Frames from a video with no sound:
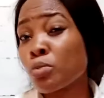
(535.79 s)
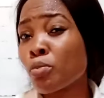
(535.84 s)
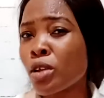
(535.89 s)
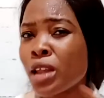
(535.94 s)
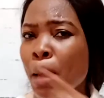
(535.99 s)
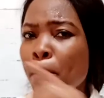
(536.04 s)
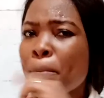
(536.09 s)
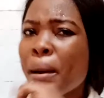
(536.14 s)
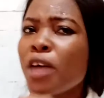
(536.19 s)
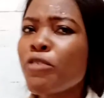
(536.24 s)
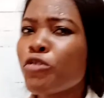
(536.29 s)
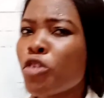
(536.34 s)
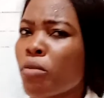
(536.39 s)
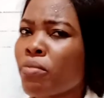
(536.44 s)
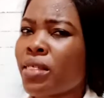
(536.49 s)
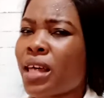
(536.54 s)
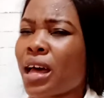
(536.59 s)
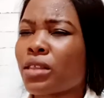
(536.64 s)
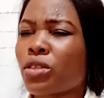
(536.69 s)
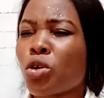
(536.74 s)
But apart from
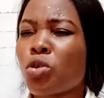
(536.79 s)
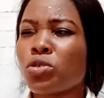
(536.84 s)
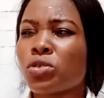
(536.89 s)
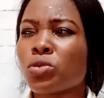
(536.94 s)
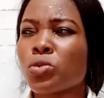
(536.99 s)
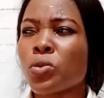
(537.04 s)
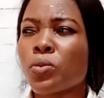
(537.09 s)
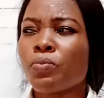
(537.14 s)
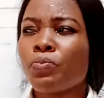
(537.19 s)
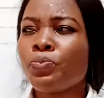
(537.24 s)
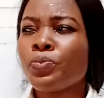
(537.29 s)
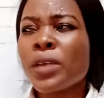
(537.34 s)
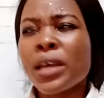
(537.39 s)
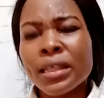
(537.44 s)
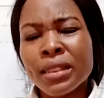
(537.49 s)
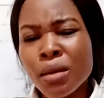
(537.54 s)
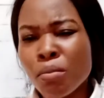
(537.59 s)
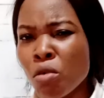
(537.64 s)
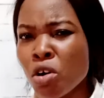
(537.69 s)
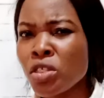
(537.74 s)
that also,
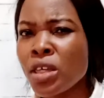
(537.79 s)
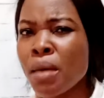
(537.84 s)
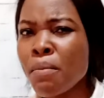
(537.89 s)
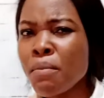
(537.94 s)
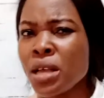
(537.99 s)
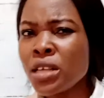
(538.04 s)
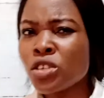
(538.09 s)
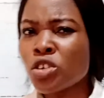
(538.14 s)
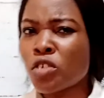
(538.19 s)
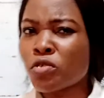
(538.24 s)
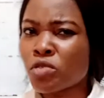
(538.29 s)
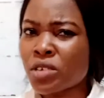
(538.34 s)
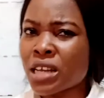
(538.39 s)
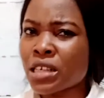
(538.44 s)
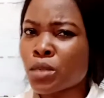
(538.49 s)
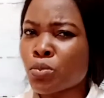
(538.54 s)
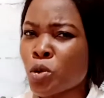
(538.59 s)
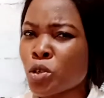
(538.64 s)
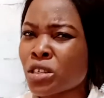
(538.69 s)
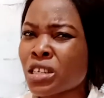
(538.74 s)
the modern means of
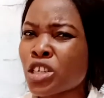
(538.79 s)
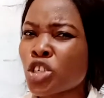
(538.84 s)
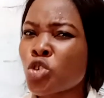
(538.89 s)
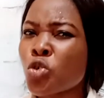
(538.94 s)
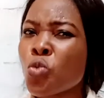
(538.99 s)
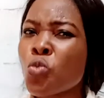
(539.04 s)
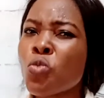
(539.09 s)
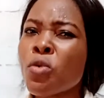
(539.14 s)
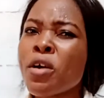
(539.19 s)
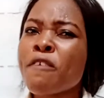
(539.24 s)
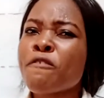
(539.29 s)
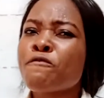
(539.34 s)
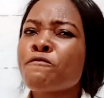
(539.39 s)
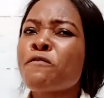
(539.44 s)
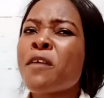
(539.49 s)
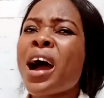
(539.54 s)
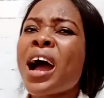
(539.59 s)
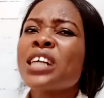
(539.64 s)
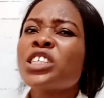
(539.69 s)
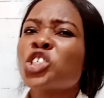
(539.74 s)
transportation were far